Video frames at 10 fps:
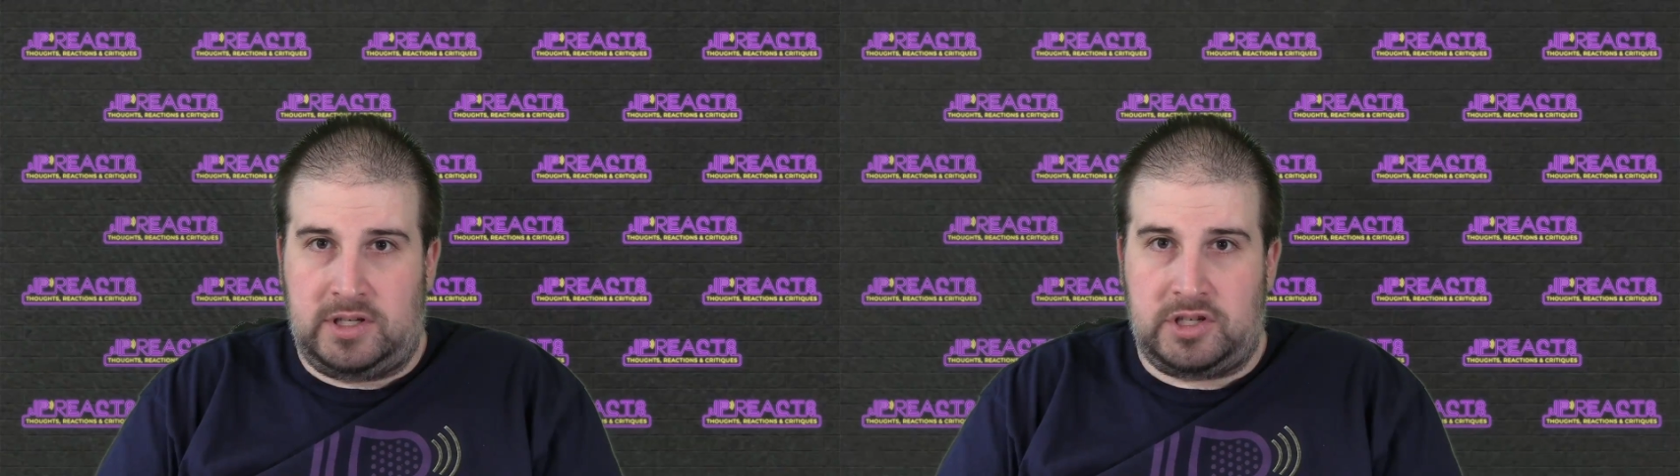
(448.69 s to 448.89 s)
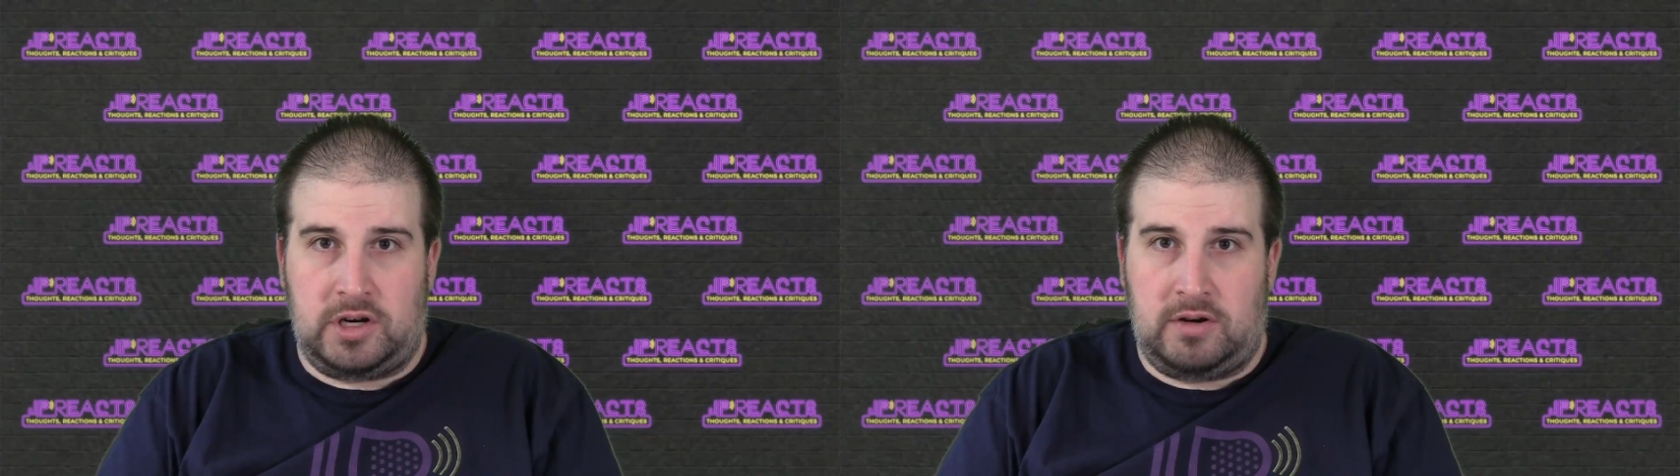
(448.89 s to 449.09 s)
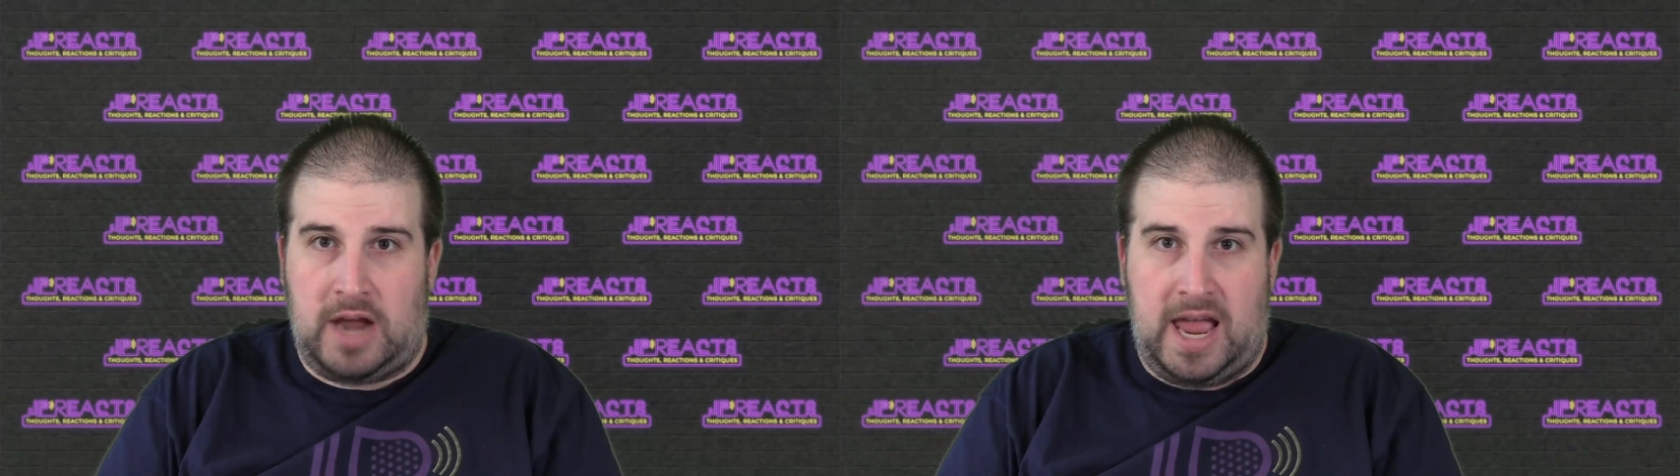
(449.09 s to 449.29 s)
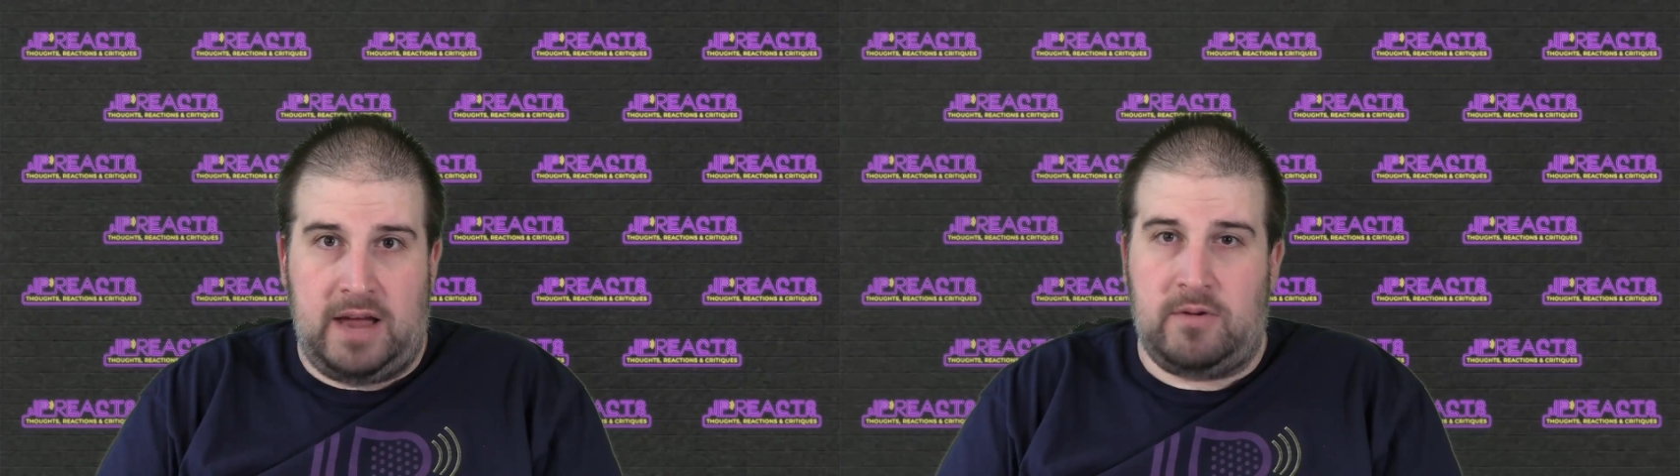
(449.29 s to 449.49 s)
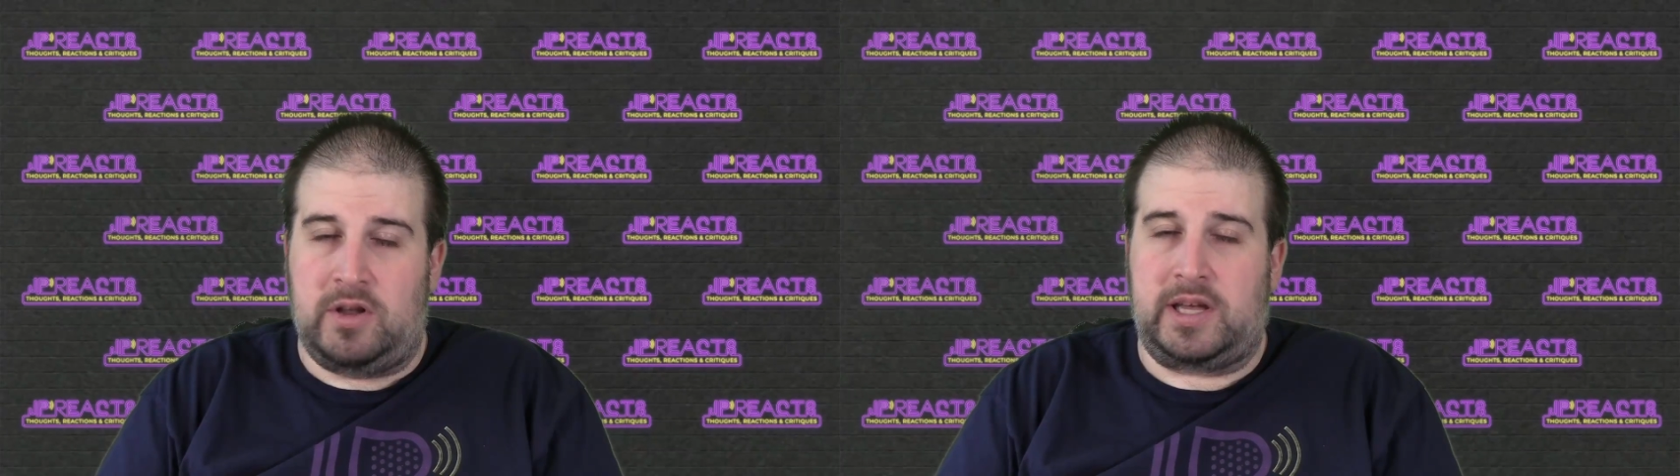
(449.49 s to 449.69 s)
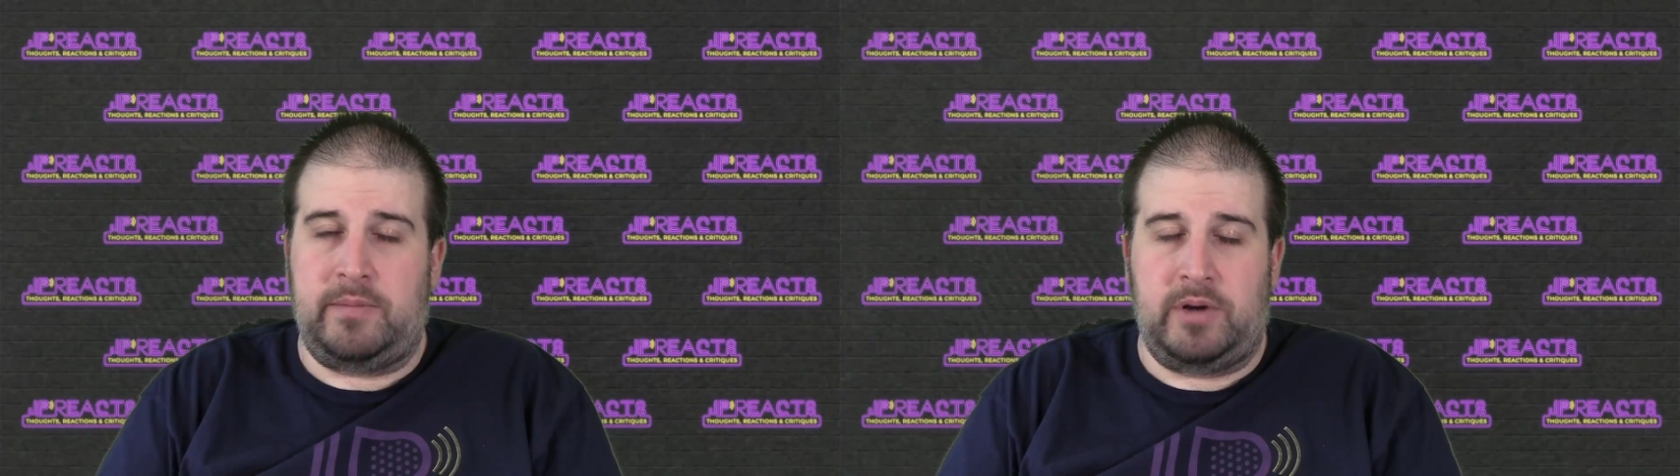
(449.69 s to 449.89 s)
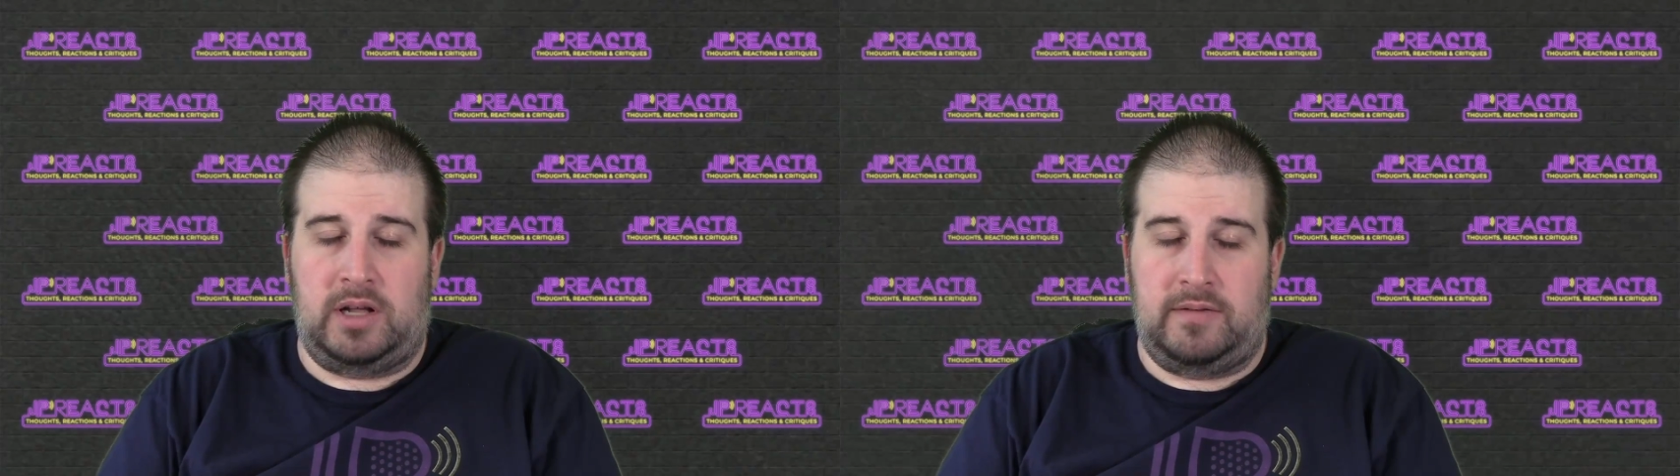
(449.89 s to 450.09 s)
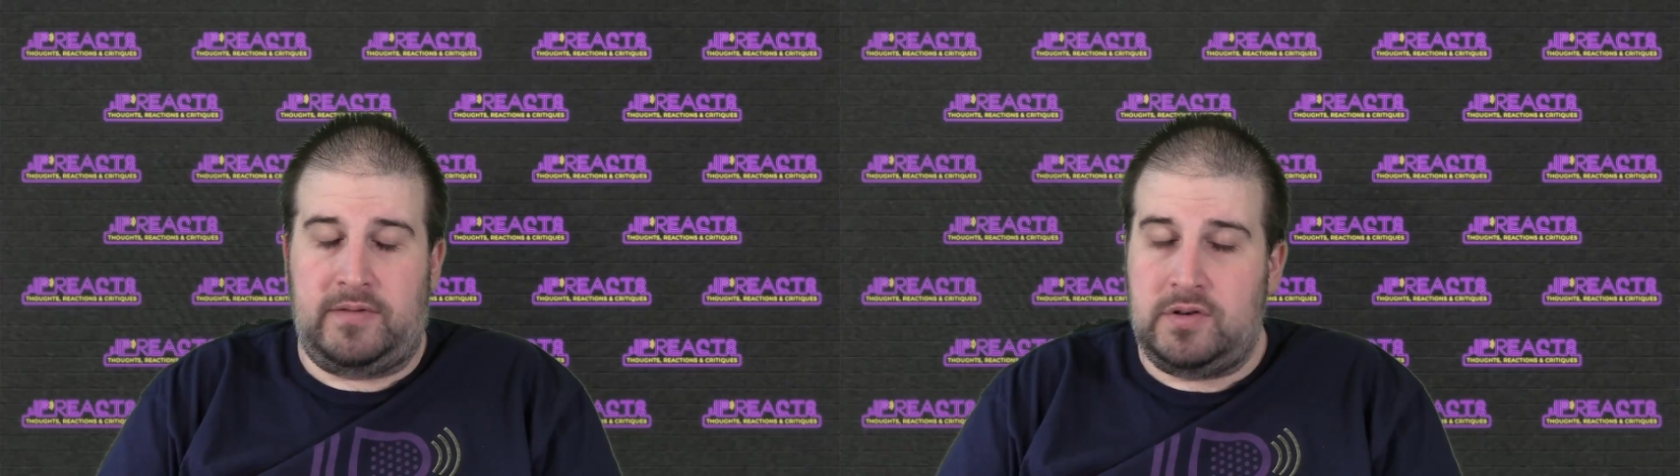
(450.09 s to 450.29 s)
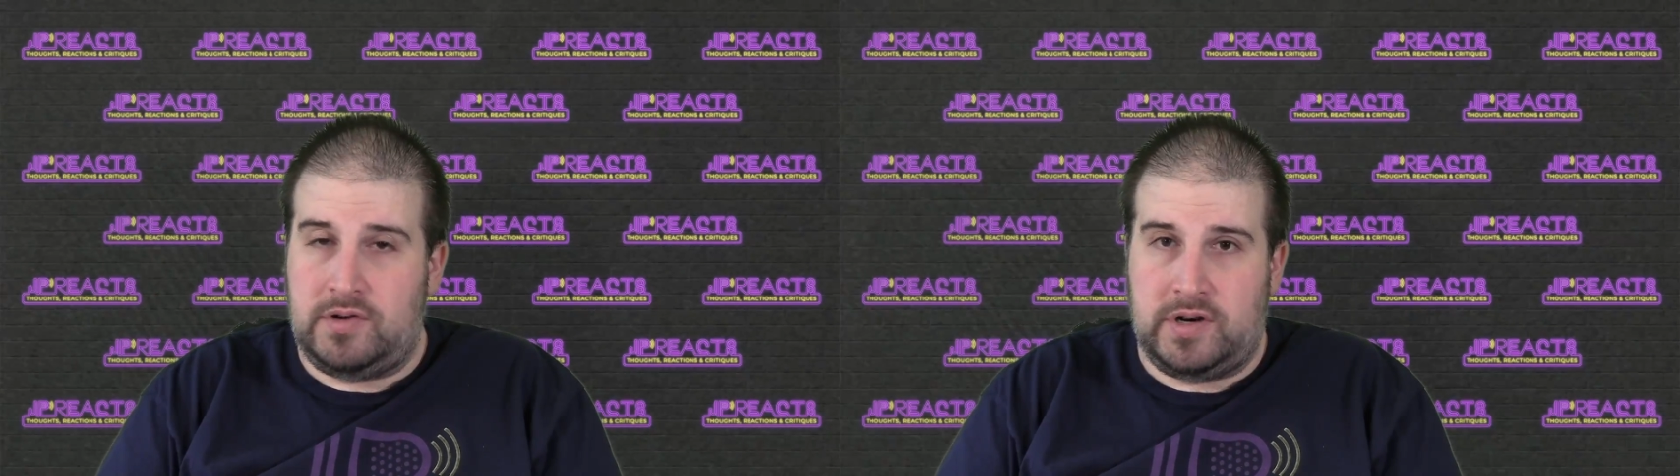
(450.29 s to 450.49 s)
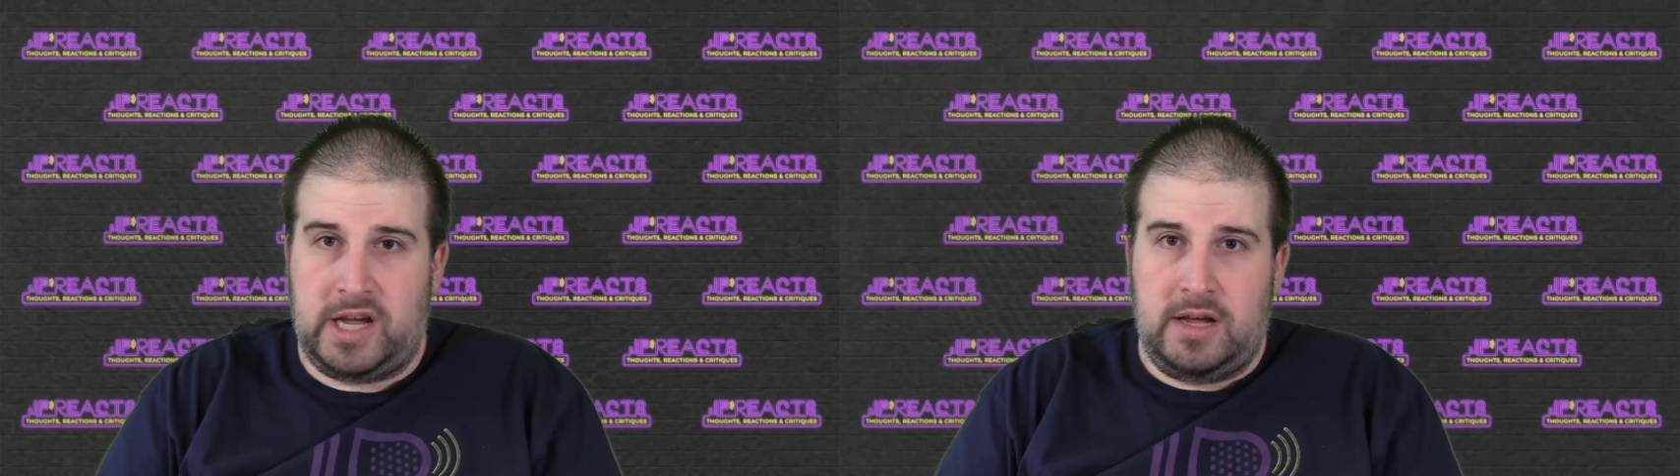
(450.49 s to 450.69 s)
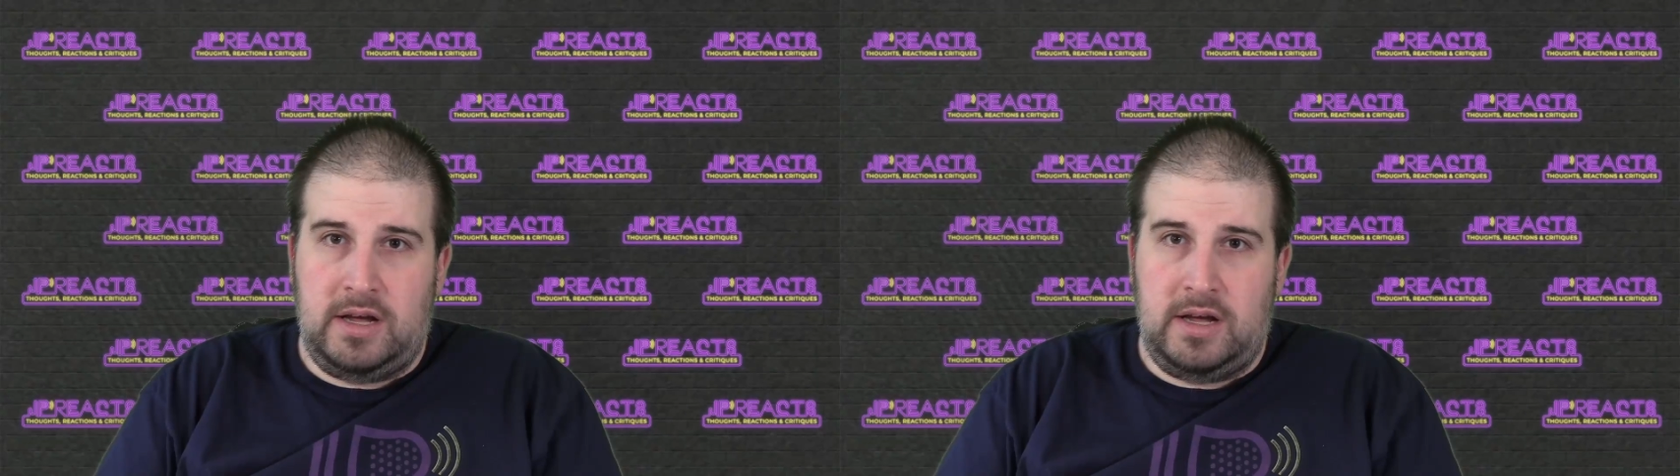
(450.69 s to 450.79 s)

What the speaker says: sure where they're keeping all the food,